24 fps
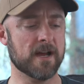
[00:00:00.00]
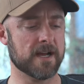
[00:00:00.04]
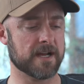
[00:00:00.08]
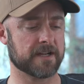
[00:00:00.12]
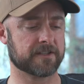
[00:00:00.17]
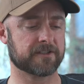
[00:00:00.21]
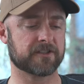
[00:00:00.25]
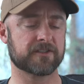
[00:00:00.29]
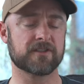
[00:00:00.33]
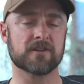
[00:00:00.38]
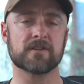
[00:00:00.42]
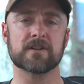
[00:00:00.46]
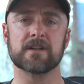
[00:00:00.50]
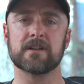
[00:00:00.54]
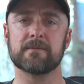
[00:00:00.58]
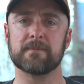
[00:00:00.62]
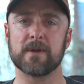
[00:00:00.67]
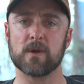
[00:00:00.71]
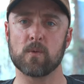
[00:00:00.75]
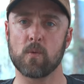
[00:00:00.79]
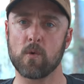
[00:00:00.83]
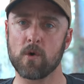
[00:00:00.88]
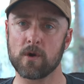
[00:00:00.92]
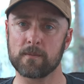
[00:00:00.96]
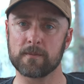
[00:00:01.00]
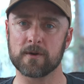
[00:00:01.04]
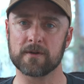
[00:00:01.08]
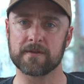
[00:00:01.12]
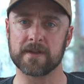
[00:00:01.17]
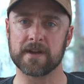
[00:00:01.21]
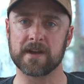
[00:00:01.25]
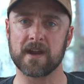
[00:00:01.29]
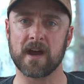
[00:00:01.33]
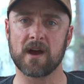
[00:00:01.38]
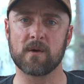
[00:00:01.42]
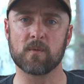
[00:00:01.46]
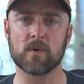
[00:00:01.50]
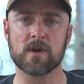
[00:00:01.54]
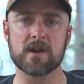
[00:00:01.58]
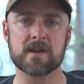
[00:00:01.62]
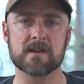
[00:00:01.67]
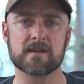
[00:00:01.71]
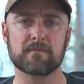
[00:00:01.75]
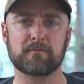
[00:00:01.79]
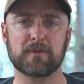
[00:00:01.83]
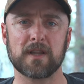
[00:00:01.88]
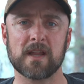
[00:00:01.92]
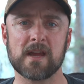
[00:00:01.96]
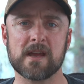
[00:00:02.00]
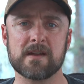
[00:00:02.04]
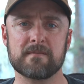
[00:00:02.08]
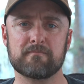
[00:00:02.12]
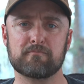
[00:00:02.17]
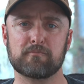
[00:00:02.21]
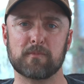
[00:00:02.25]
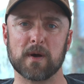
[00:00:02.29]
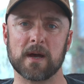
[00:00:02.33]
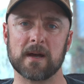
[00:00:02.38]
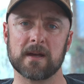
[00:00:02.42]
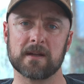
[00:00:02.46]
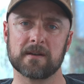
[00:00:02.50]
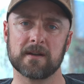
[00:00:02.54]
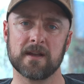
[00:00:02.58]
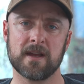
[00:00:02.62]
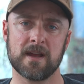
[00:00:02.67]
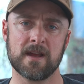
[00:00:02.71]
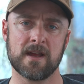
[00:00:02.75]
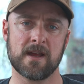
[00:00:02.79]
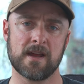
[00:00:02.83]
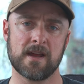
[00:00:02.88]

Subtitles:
It's still going to be warmer than not wearing a plate, but